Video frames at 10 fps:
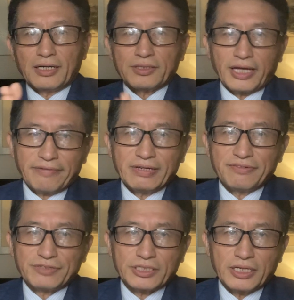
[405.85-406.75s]
heavy
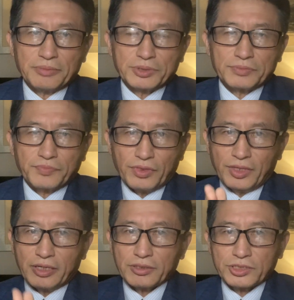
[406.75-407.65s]
lift ships,
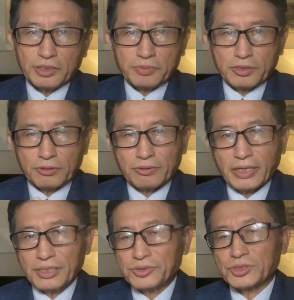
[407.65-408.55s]
their ship
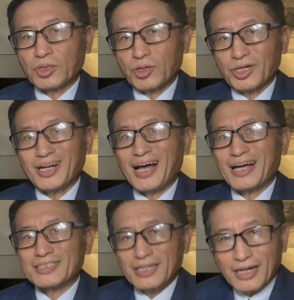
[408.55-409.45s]
cranes are not